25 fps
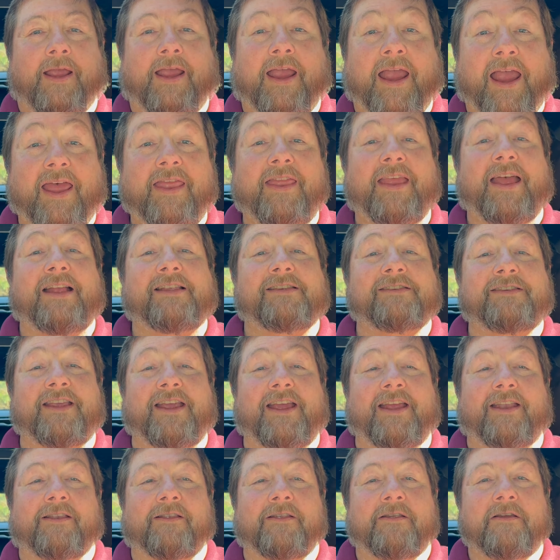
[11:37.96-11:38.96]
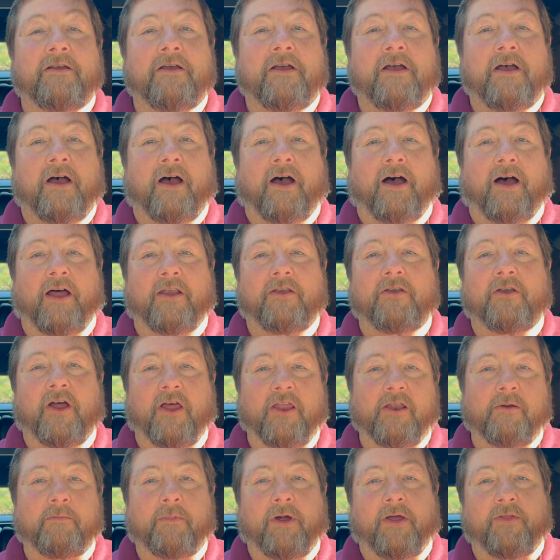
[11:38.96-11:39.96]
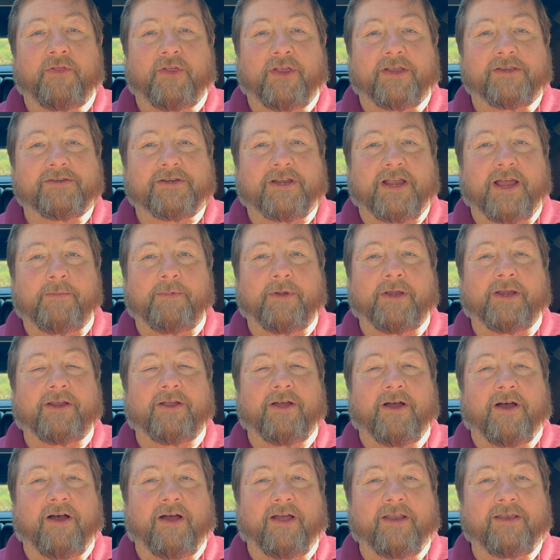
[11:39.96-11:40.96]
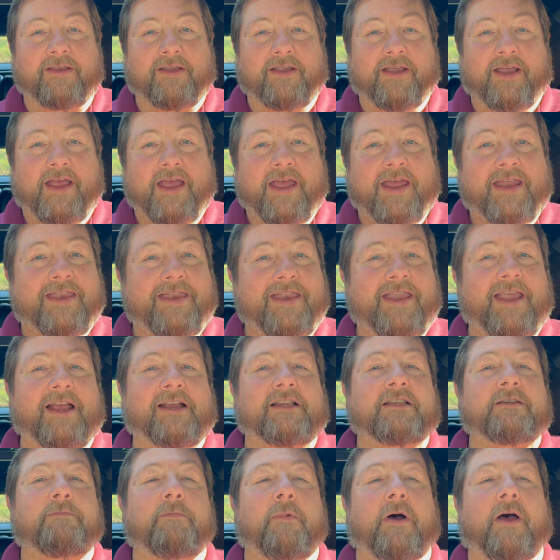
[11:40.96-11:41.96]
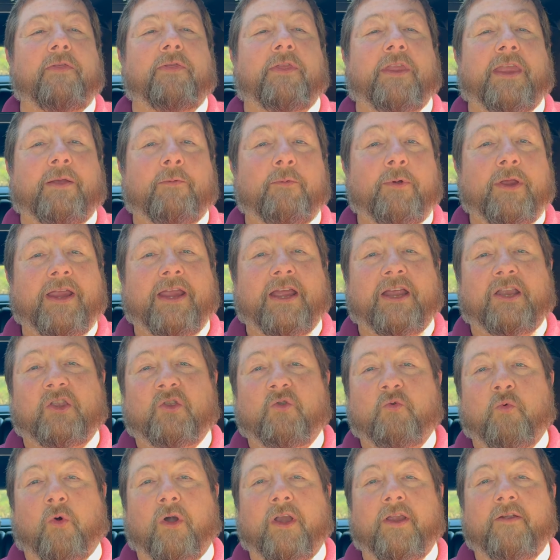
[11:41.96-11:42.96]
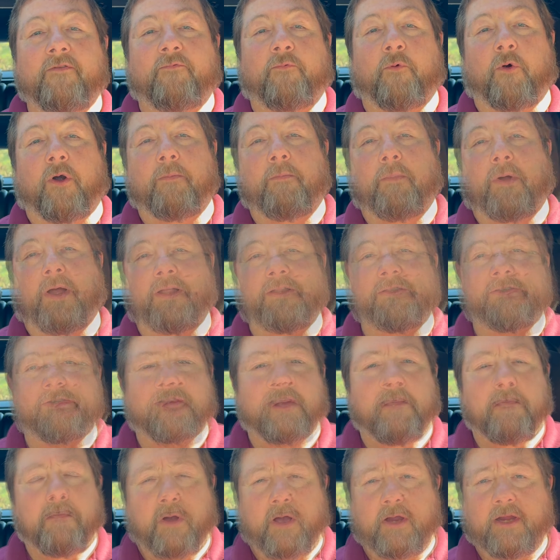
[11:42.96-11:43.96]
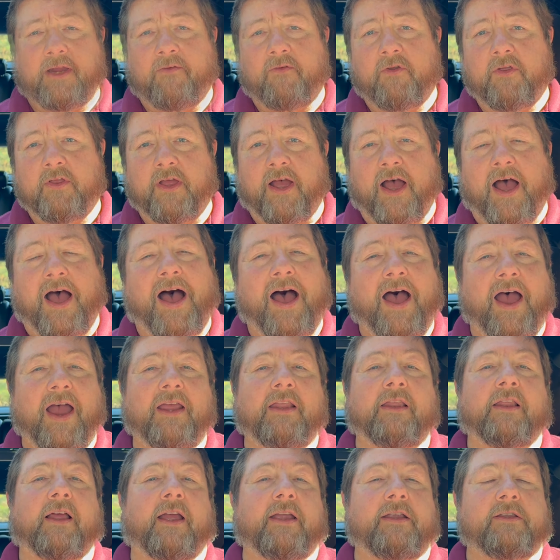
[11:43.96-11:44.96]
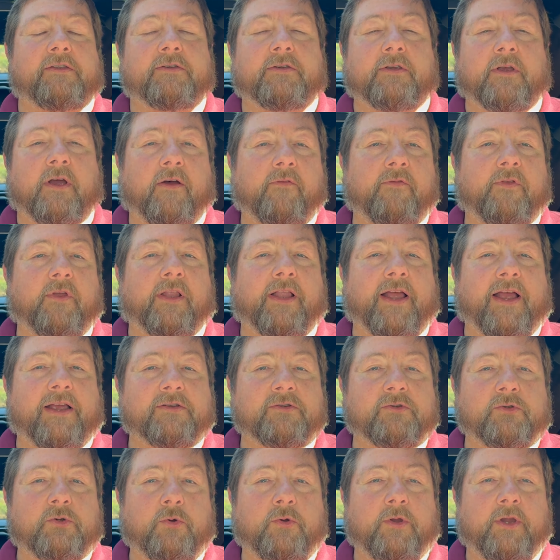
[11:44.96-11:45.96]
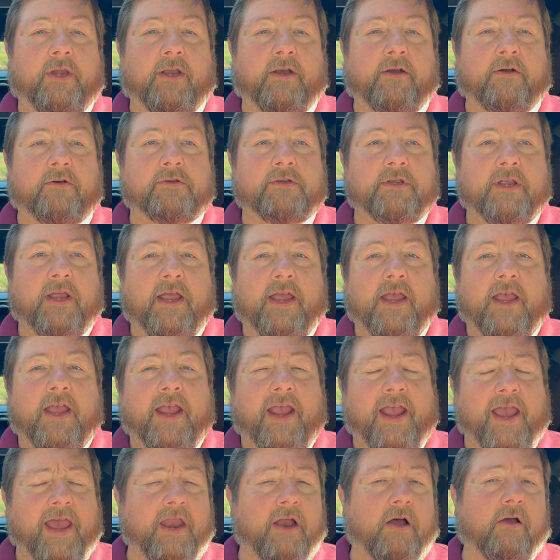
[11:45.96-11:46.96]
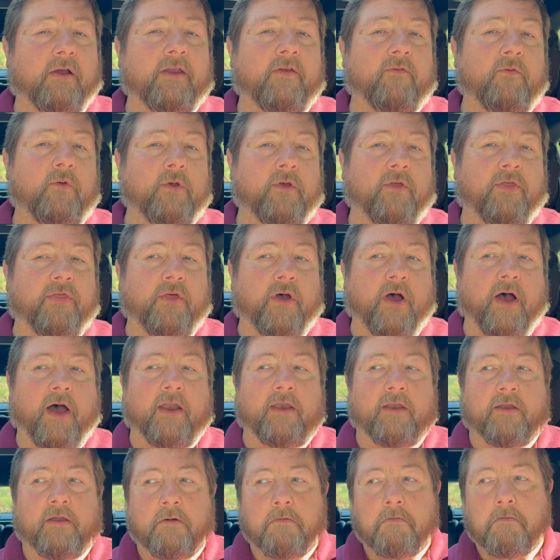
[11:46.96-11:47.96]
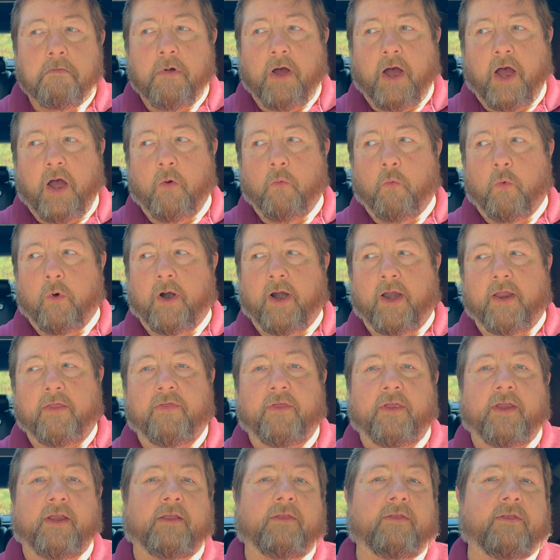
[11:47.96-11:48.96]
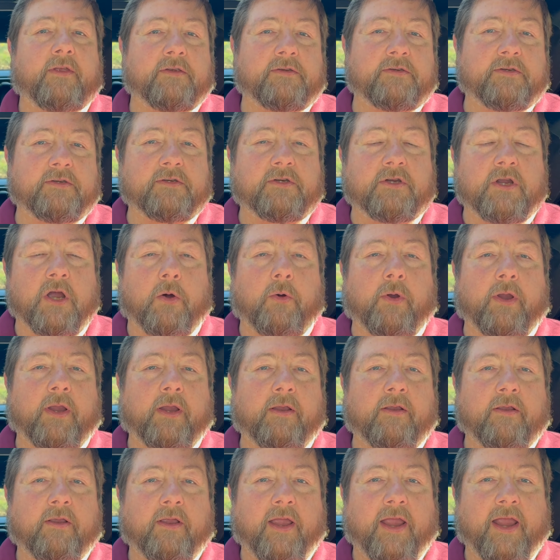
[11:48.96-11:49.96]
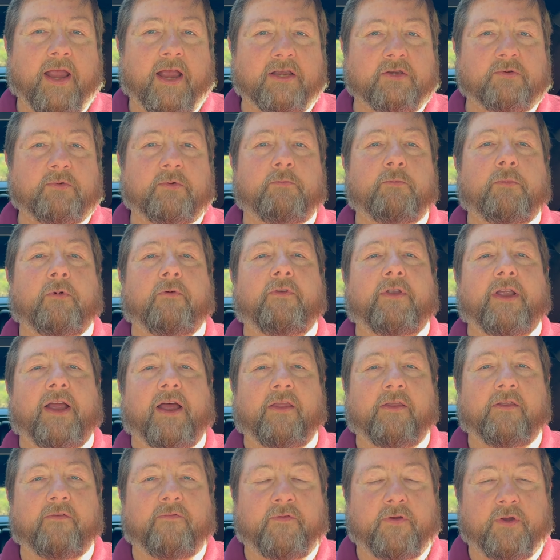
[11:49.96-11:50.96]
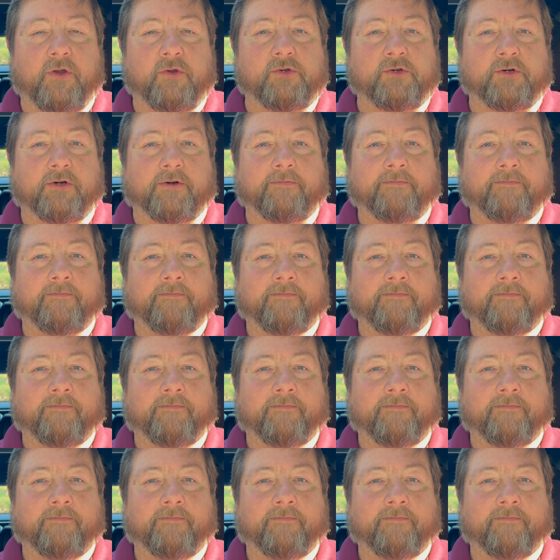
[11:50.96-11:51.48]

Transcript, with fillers: And that's it. Another month has come and gone. Next month, we hit 24 months. I'll give you the highlights of the last two years, and I'll give you a thought on where I think this is going as we move down the future.